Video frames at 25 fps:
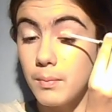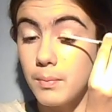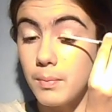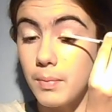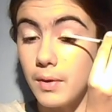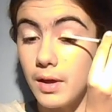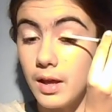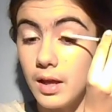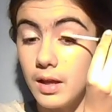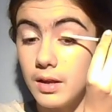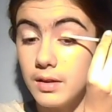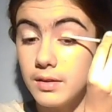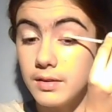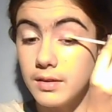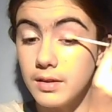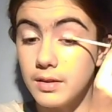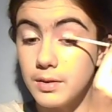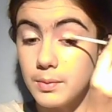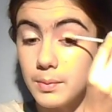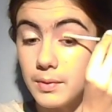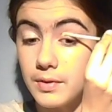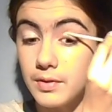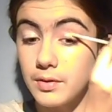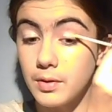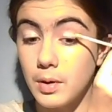but
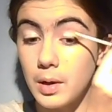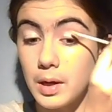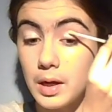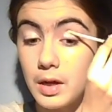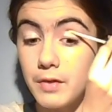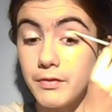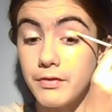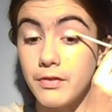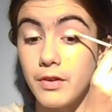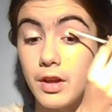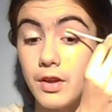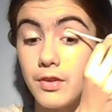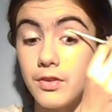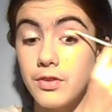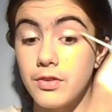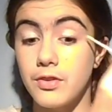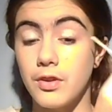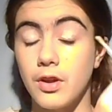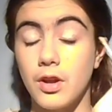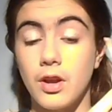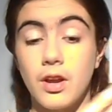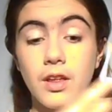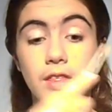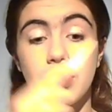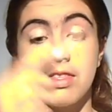this one's going up first.
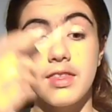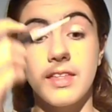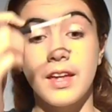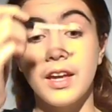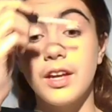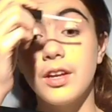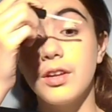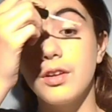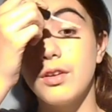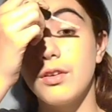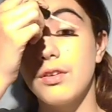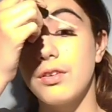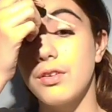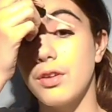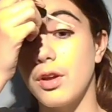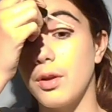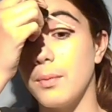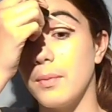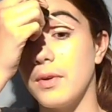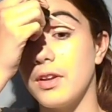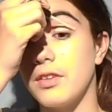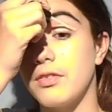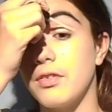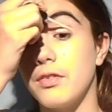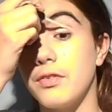So thank you so
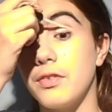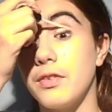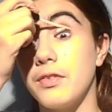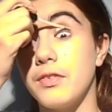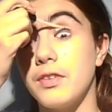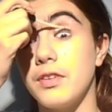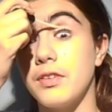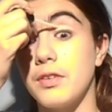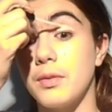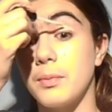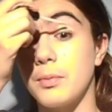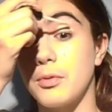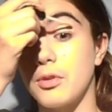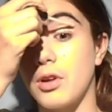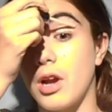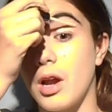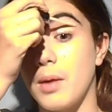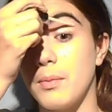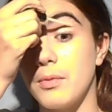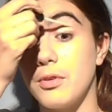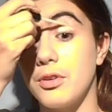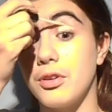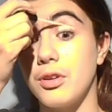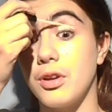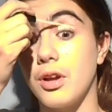much for 50
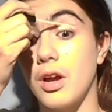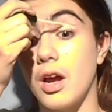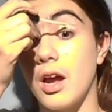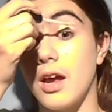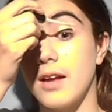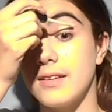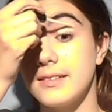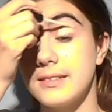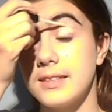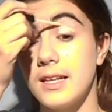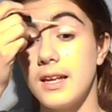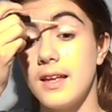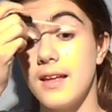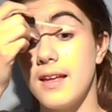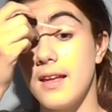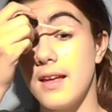subscribers, you guys.